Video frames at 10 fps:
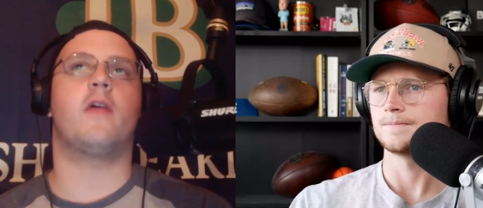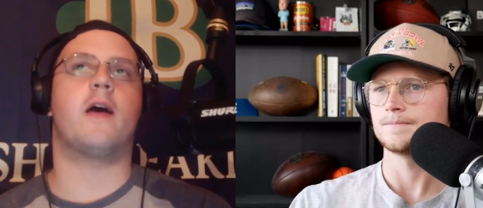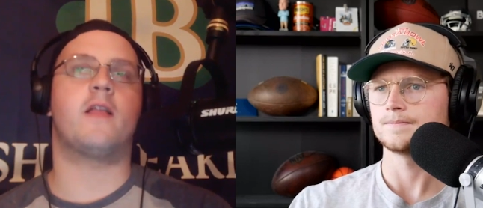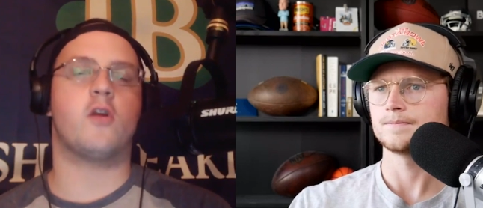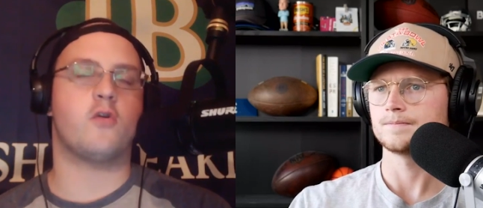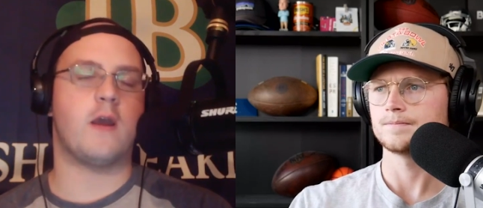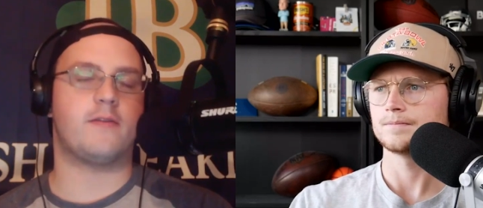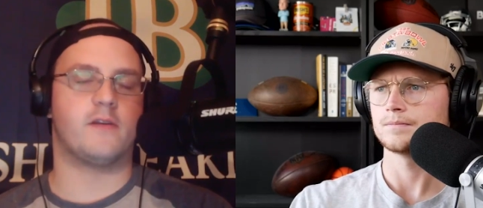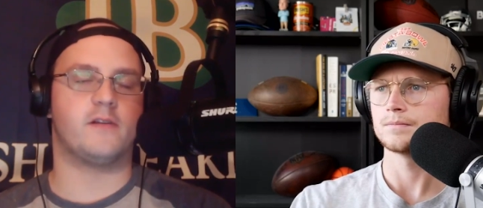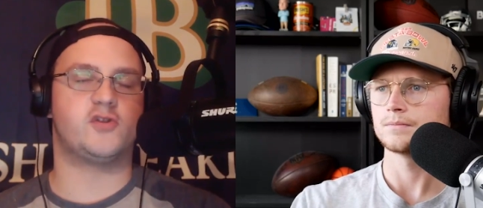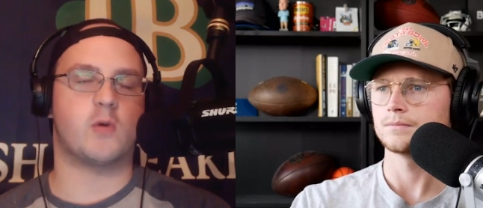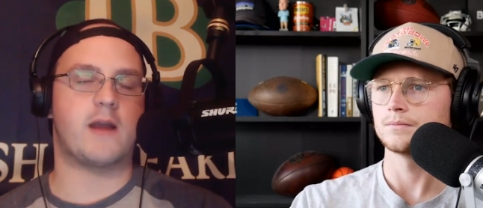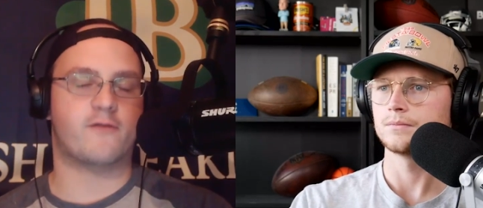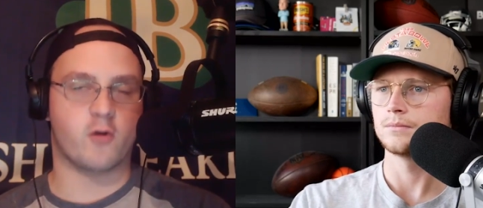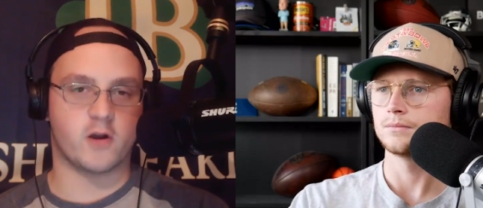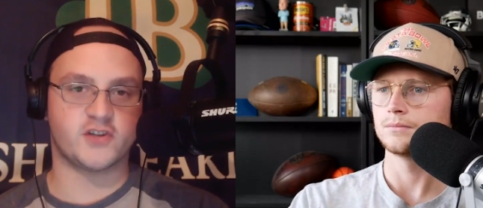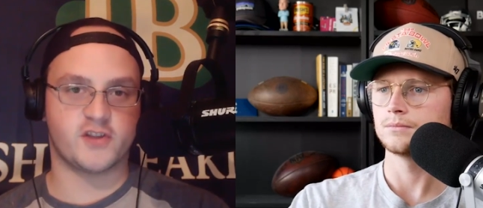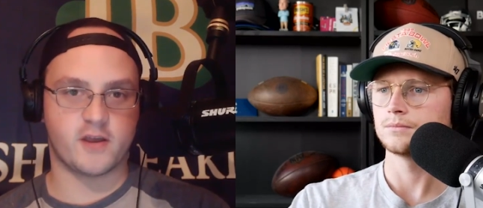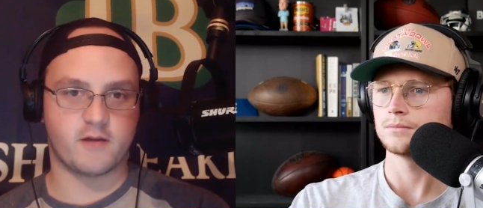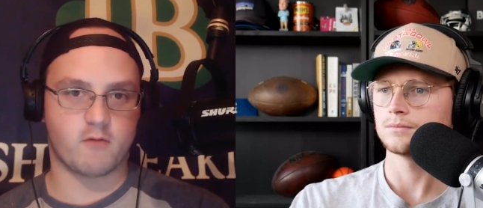Speaker 1: I know that I know you hate the draft
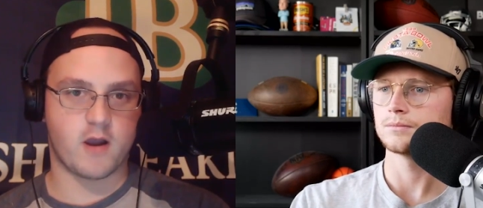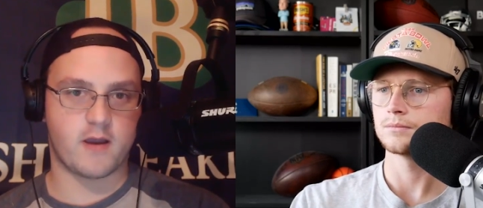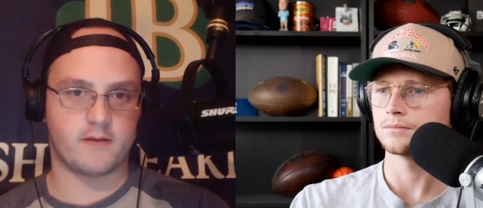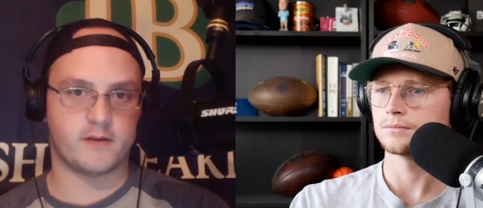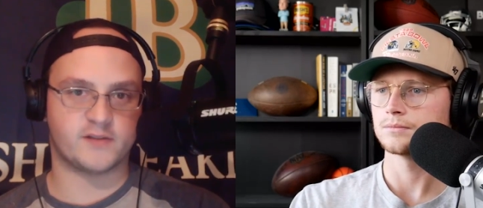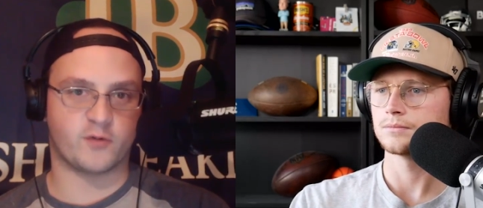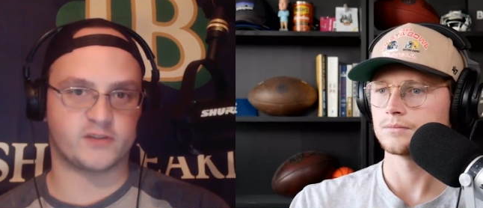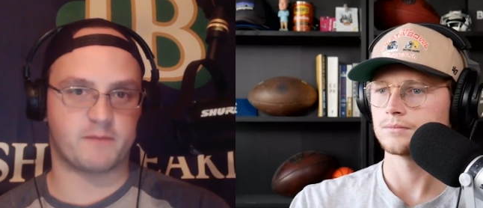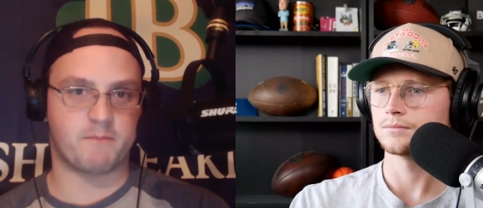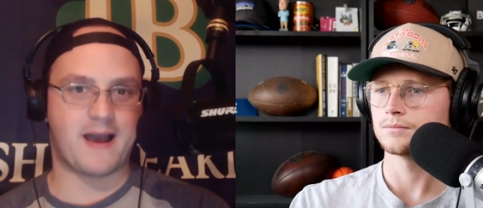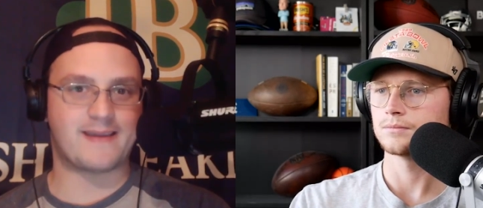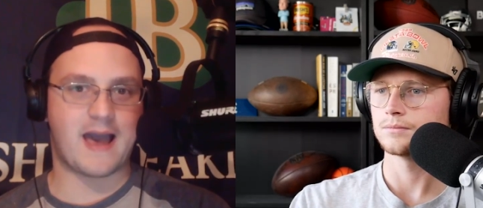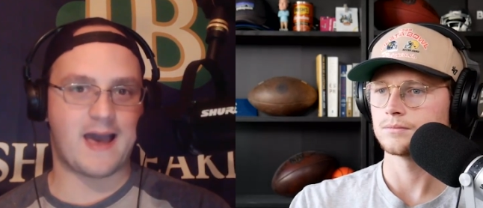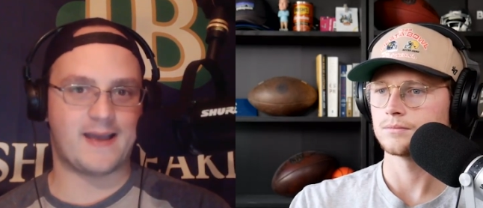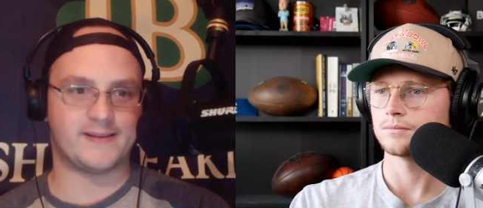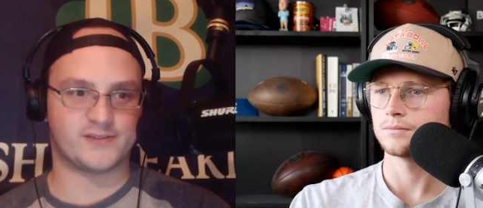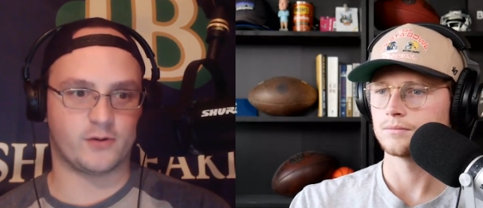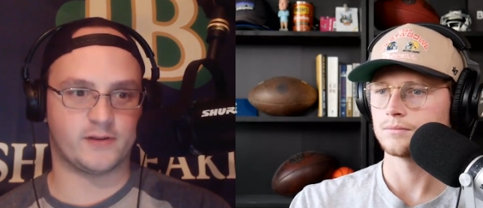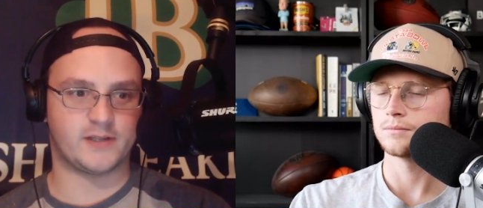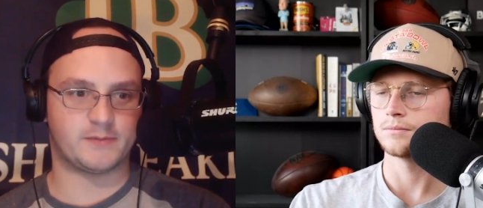crush thing, right? As far as like my guys
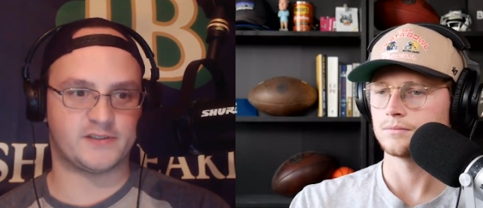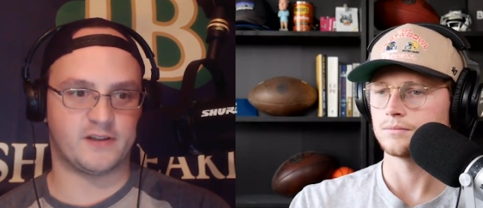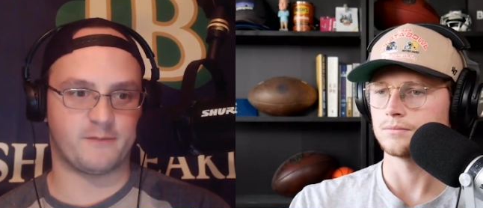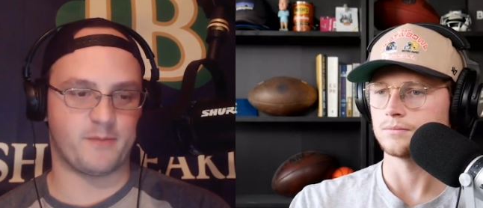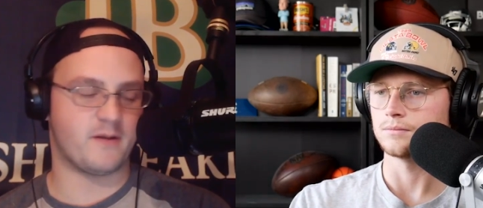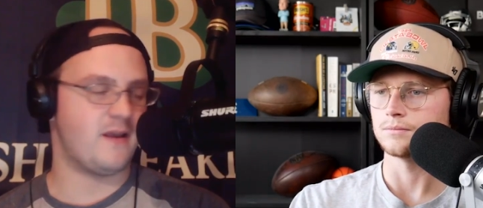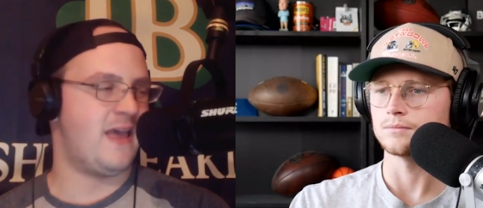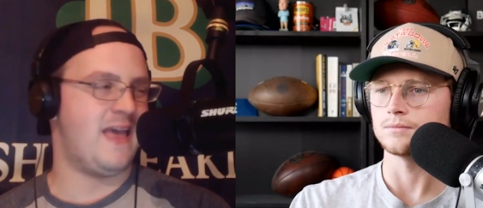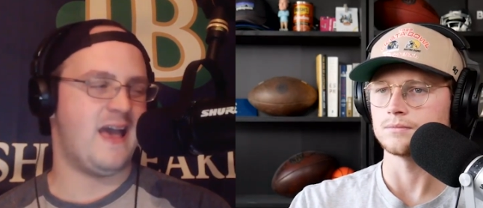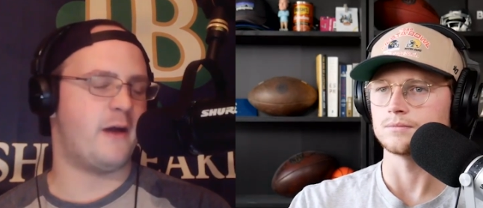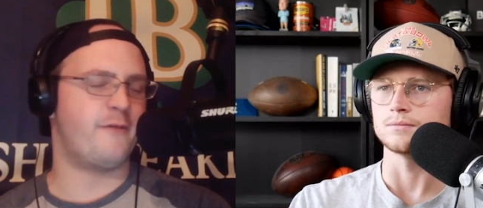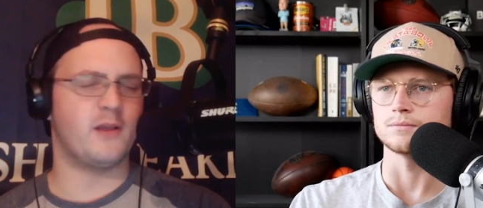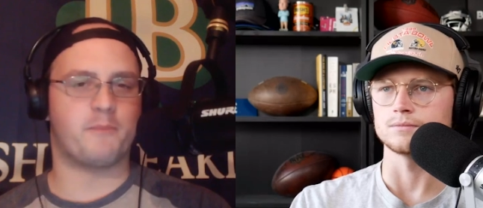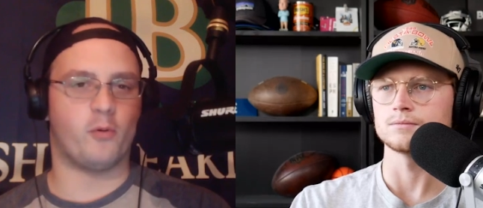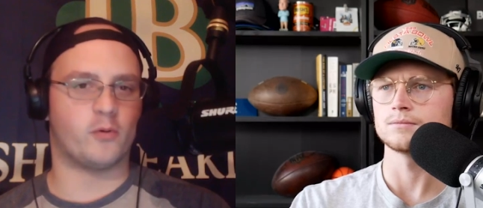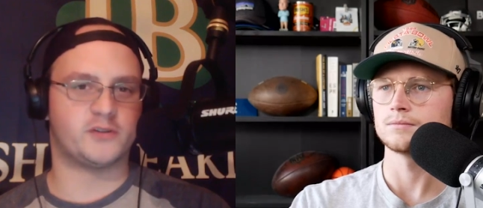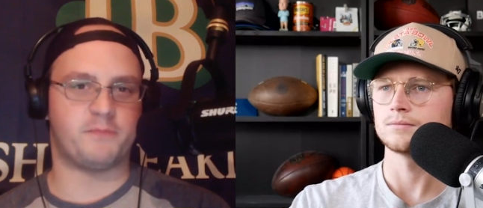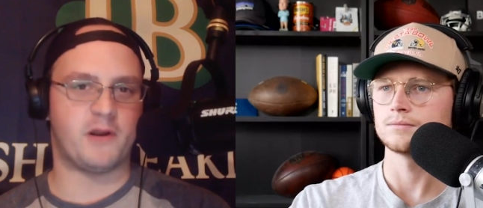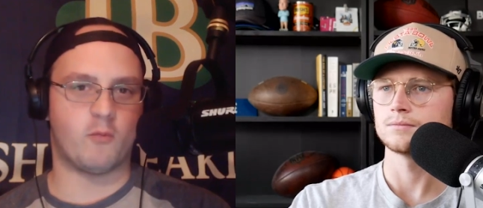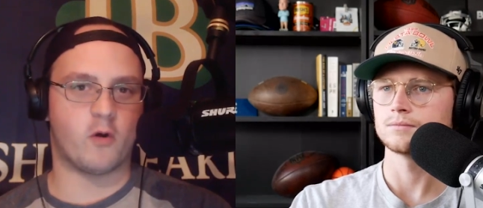and all that type of stuff, but mm-hmm. I feel like
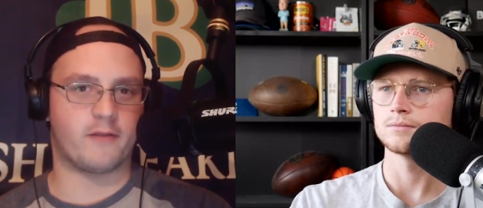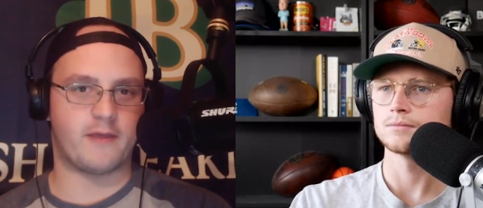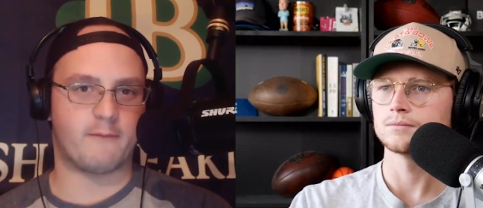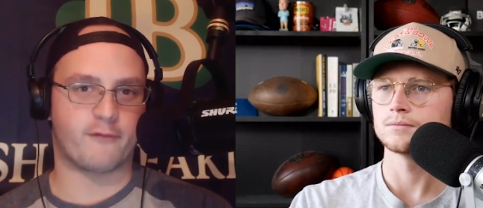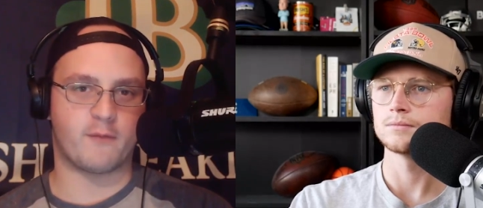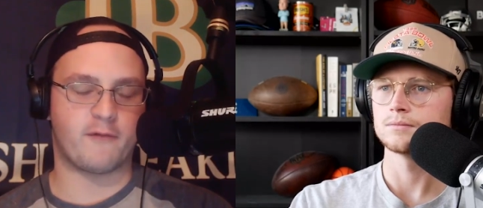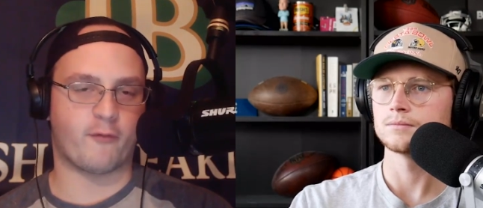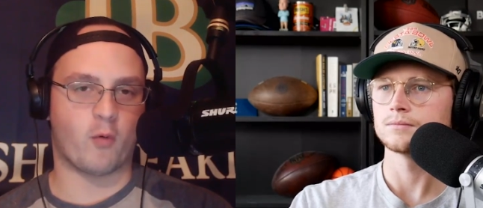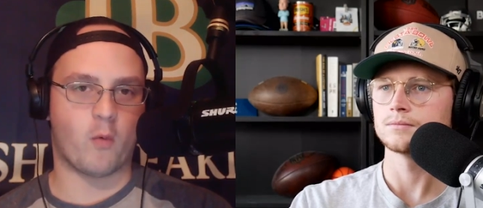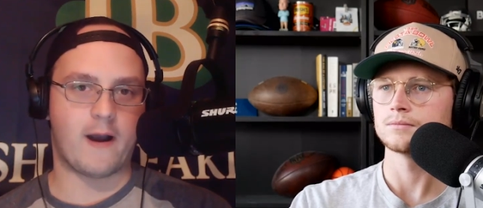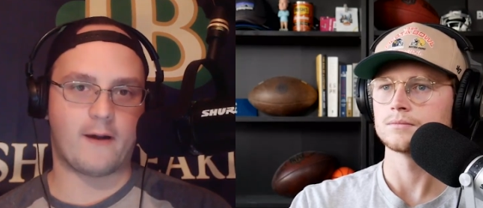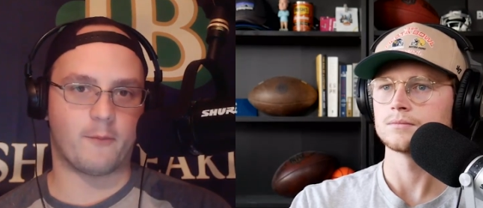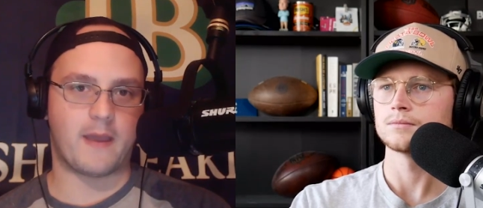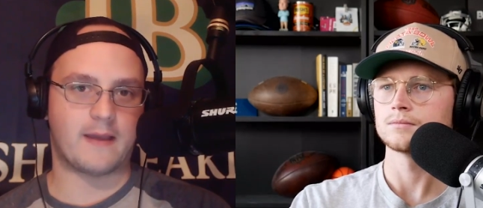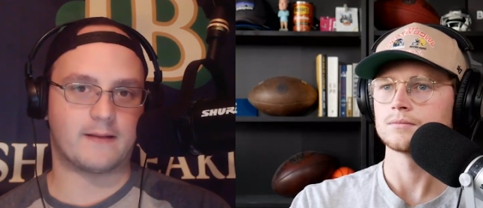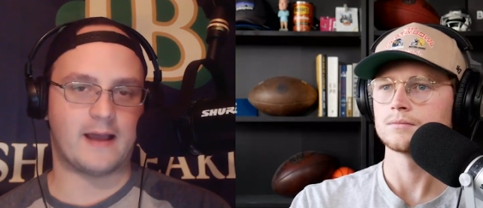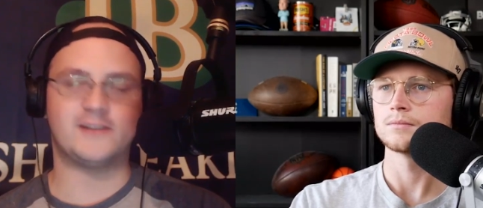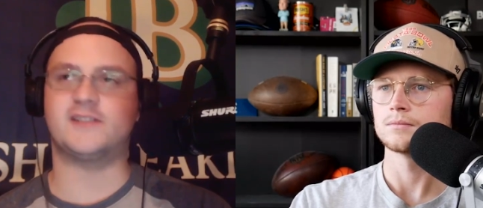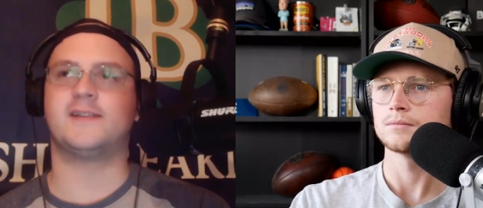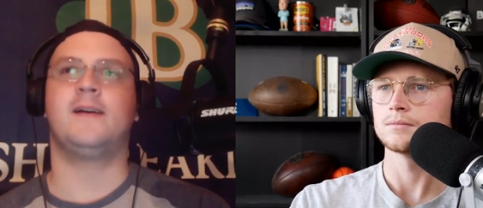Bullard's been one of them for me for a while, man.
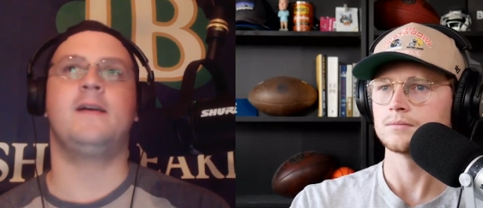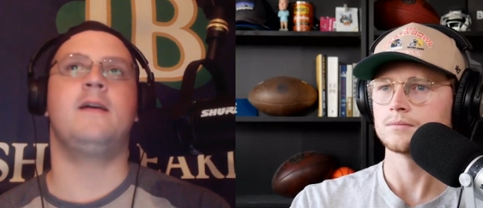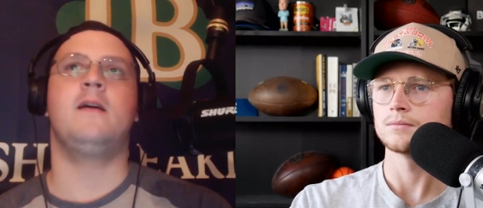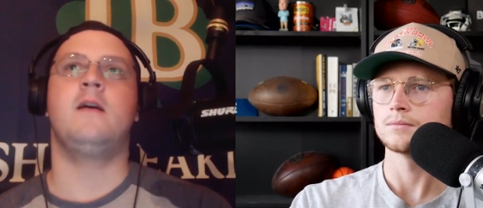I just